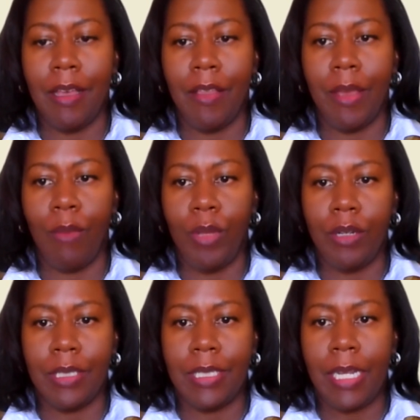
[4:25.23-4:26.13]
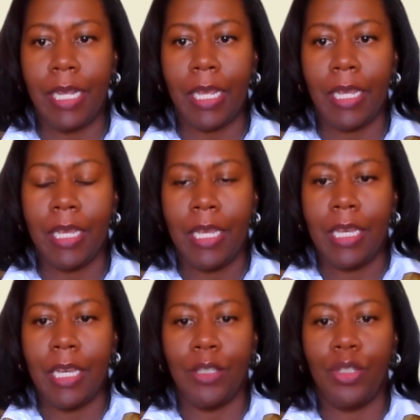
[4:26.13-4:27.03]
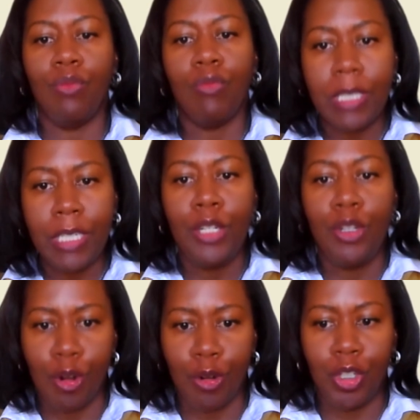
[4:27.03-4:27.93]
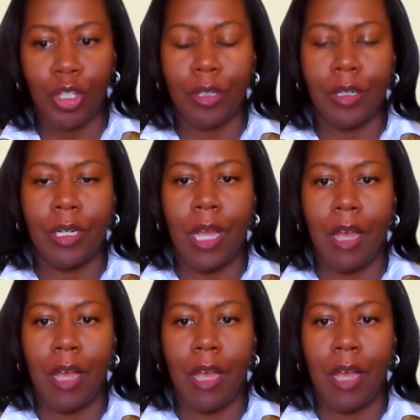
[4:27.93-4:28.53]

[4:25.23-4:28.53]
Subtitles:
that we are seeking to really nurture